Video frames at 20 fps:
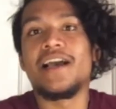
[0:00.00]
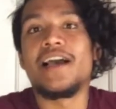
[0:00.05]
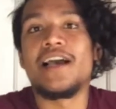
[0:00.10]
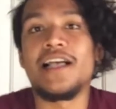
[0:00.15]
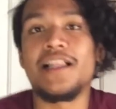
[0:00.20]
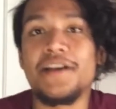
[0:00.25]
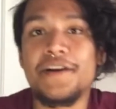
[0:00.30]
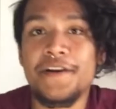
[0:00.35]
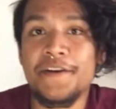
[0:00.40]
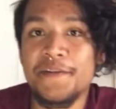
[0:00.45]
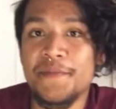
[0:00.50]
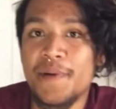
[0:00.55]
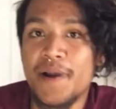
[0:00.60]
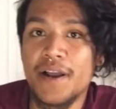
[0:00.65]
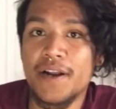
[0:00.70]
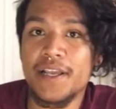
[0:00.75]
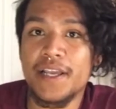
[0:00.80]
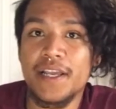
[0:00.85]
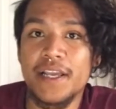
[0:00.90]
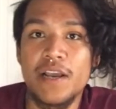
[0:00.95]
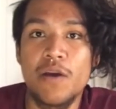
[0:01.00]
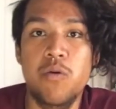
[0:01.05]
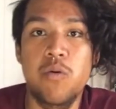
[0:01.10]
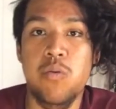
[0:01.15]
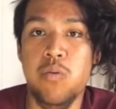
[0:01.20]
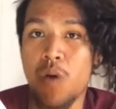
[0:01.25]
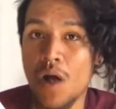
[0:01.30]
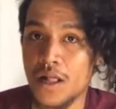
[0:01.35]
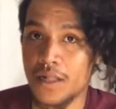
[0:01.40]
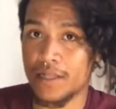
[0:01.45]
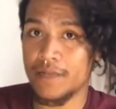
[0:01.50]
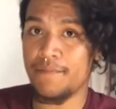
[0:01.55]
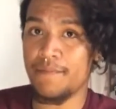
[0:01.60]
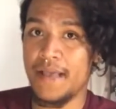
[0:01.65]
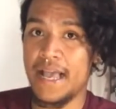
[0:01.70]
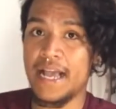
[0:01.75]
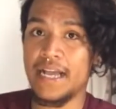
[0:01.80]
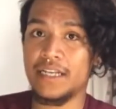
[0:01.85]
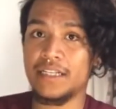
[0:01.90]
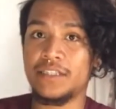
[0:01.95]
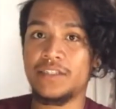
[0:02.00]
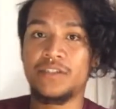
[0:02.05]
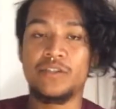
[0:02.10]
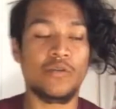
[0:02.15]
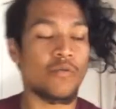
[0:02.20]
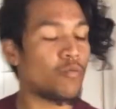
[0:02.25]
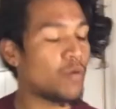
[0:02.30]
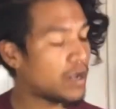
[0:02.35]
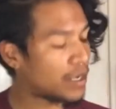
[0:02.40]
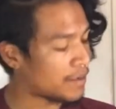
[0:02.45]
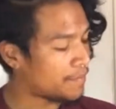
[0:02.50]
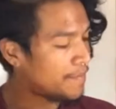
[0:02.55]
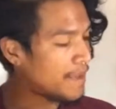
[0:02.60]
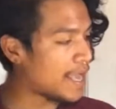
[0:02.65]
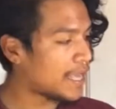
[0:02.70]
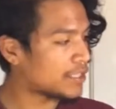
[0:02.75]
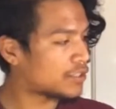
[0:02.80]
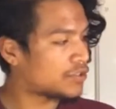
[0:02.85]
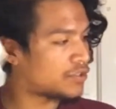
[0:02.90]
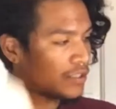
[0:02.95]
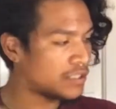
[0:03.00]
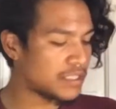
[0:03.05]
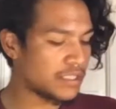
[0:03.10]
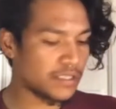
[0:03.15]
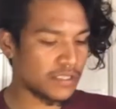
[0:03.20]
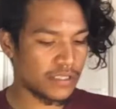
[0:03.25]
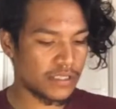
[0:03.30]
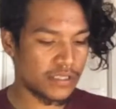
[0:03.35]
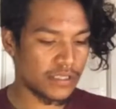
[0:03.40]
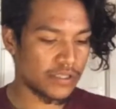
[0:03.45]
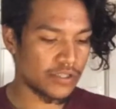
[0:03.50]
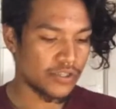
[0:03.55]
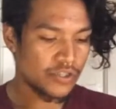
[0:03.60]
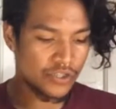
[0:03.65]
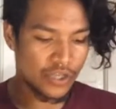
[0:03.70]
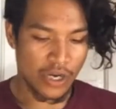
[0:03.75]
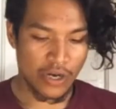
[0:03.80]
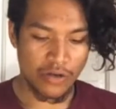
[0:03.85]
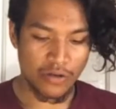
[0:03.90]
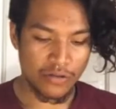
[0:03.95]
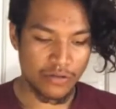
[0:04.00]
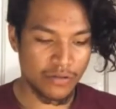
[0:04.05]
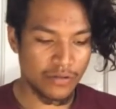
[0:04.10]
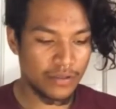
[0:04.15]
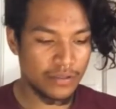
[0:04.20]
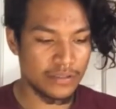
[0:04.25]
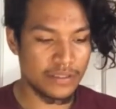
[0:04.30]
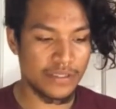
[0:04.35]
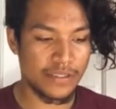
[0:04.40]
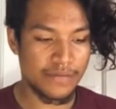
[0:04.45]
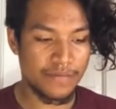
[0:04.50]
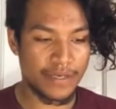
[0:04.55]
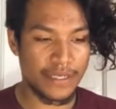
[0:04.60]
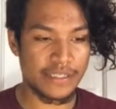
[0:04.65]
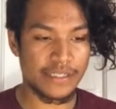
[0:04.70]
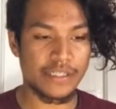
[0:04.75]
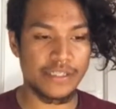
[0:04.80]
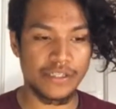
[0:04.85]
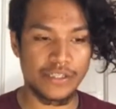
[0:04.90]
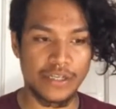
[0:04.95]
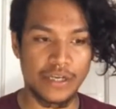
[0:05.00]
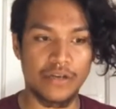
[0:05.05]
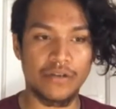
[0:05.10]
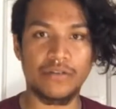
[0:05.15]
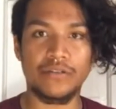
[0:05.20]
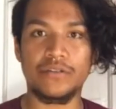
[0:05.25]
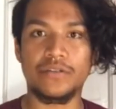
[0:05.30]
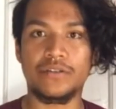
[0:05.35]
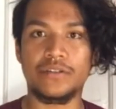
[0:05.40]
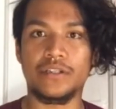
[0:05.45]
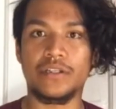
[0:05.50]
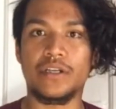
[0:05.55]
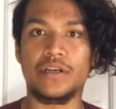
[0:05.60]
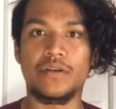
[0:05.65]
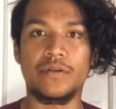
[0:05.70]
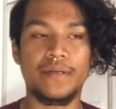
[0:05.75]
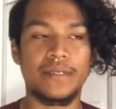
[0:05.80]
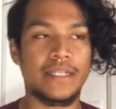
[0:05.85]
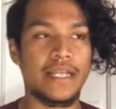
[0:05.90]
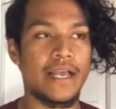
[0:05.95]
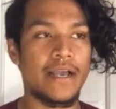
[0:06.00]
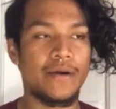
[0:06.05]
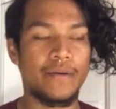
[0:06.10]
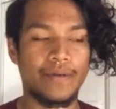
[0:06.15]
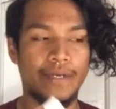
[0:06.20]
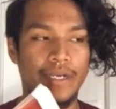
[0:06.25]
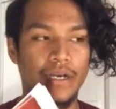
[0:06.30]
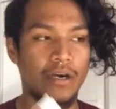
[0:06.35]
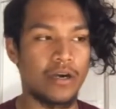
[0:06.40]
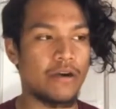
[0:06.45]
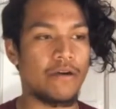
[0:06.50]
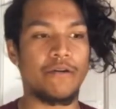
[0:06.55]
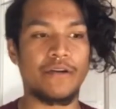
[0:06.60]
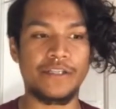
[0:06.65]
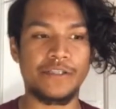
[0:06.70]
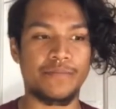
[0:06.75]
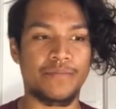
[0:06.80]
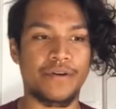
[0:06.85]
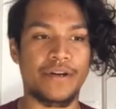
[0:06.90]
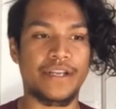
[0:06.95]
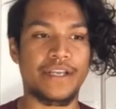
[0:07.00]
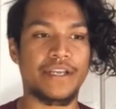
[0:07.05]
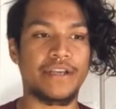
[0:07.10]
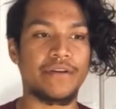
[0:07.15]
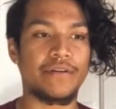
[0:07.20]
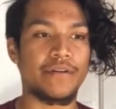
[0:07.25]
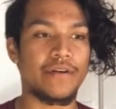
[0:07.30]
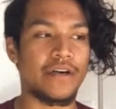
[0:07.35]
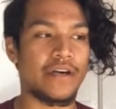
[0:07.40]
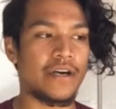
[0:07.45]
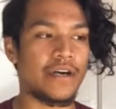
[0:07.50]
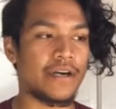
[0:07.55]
Hello everybody, welcome back to this show, this amazing show, that we always bring you.